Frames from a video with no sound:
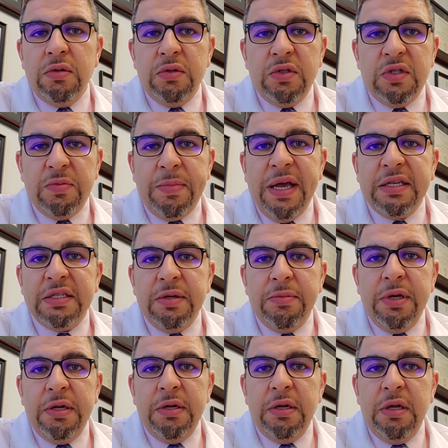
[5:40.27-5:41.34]

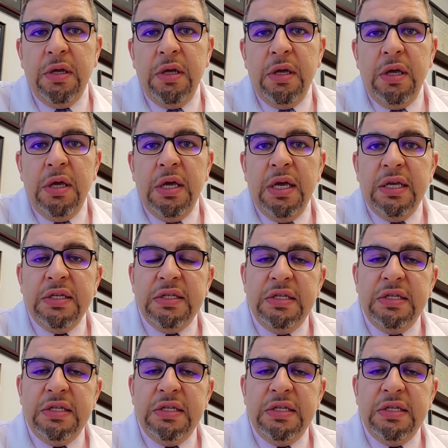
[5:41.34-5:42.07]
specimen is